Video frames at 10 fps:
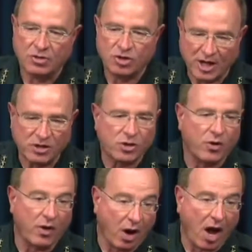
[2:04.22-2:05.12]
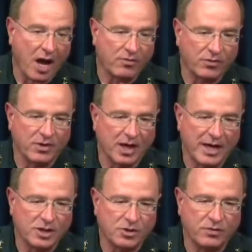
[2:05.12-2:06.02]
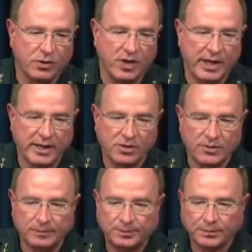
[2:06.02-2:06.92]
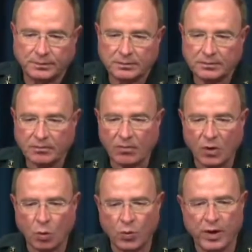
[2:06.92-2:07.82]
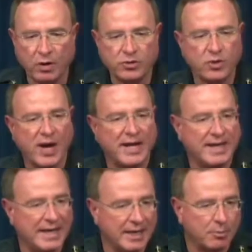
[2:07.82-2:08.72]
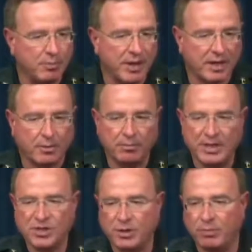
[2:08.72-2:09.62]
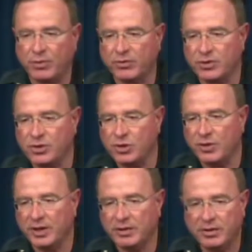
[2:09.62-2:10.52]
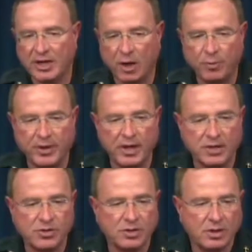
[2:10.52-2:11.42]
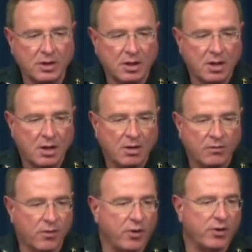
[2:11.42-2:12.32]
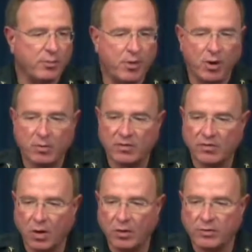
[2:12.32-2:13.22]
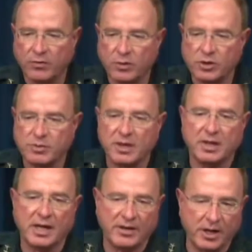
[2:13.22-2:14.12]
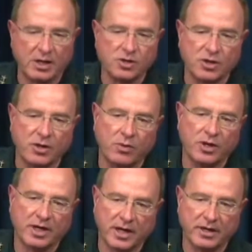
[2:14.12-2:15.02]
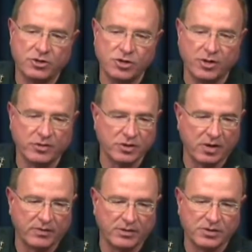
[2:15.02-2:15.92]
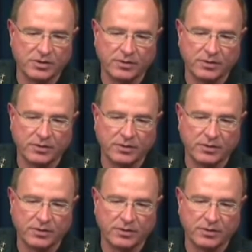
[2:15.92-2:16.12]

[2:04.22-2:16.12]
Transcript: a lot for the last few days, we also had NCMEC, Missing Persons Unit, helping us, Florida Department of Law Enforcement, and the Osceola County Sheriff's Office.